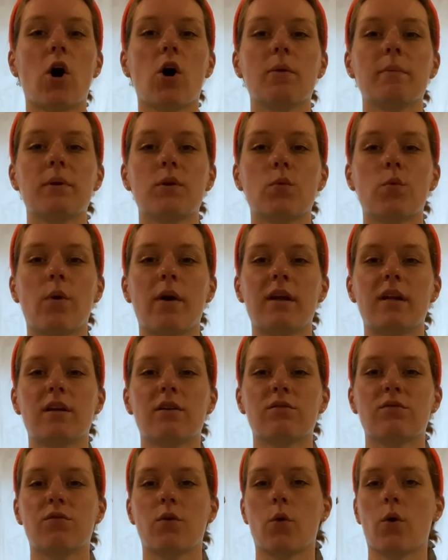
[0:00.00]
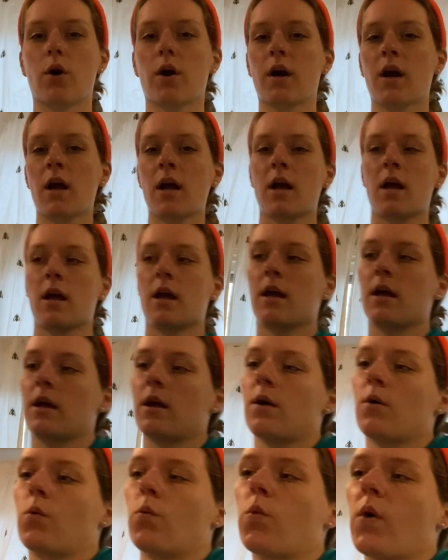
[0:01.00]
been waiting for.
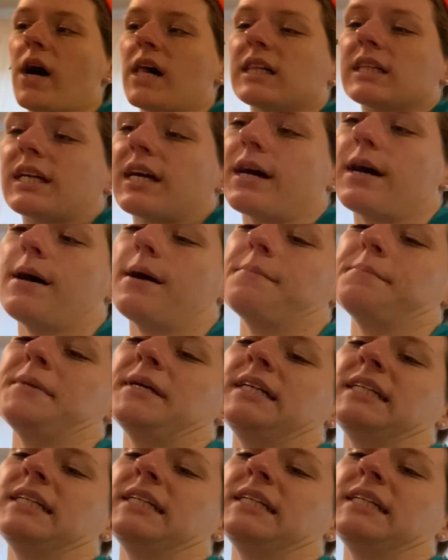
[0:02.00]
Welcome